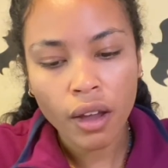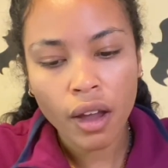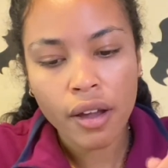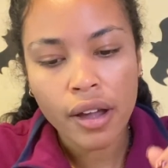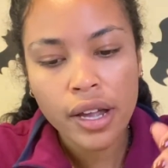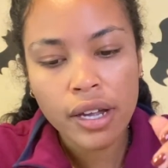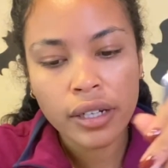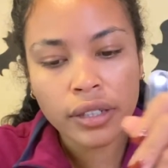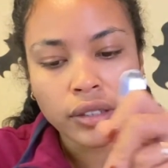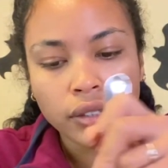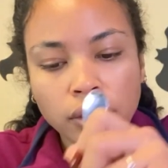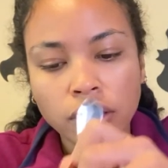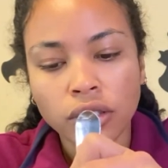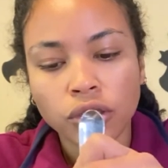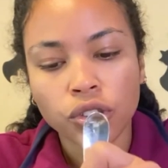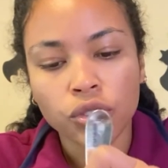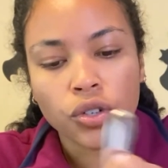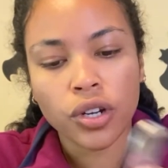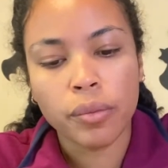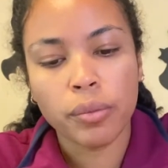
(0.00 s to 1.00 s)
And
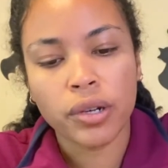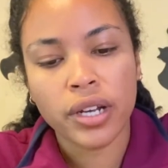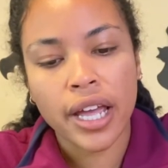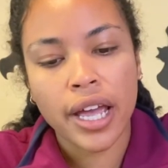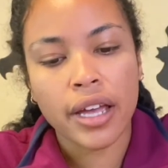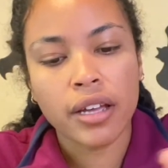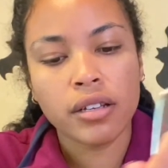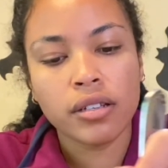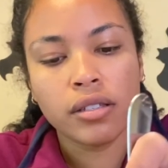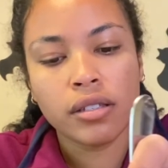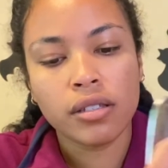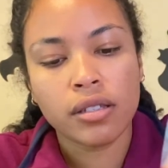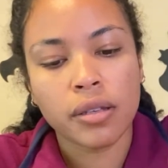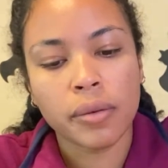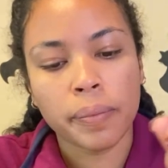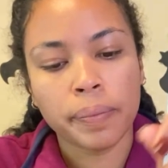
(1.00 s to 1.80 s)
scrambled eggs.